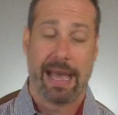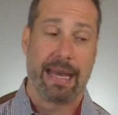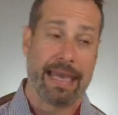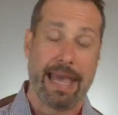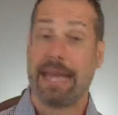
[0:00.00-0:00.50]

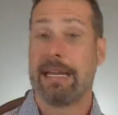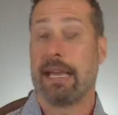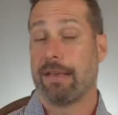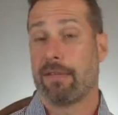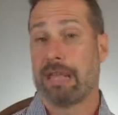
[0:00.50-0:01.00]
And again,
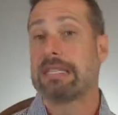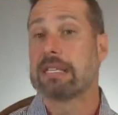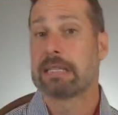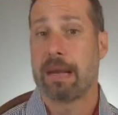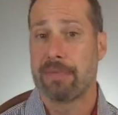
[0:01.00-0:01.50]
if this
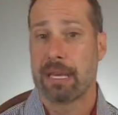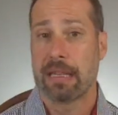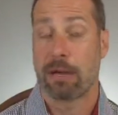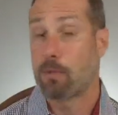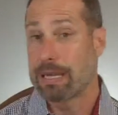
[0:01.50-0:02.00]
is
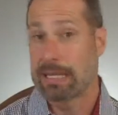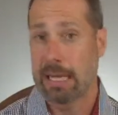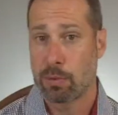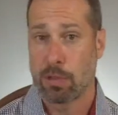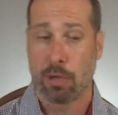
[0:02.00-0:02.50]
something that
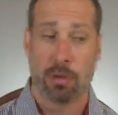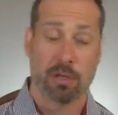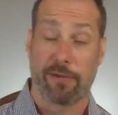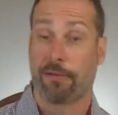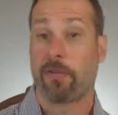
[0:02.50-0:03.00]
resonates with you,
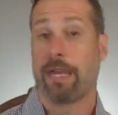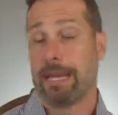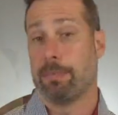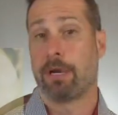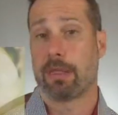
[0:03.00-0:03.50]
there's a
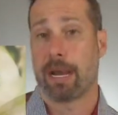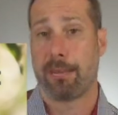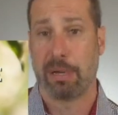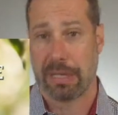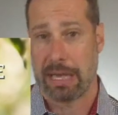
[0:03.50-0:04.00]
free ebook that I
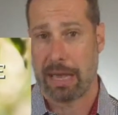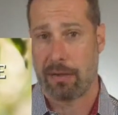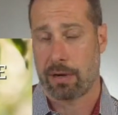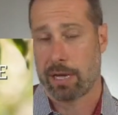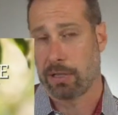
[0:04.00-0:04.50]
put
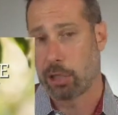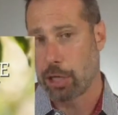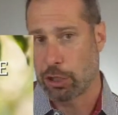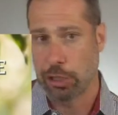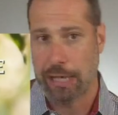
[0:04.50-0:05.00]
together. I
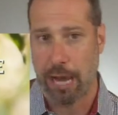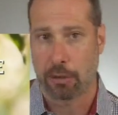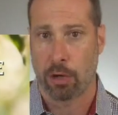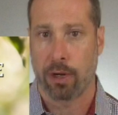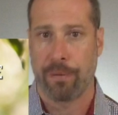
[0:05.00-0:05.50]
suggest you
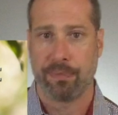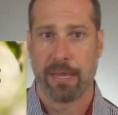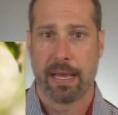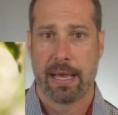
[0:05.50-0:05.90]
download it.